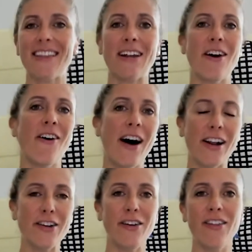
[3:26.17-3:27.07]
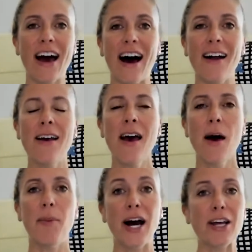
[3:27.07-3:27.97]
They know how to do that,
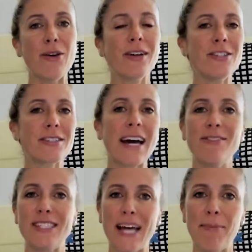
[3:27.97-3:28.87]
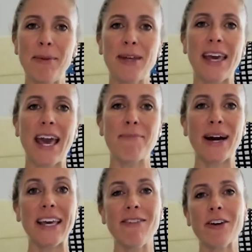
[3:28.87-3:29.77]
but you can just kind of step up the game
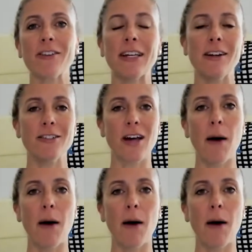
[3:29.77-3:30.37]
by giving your leaders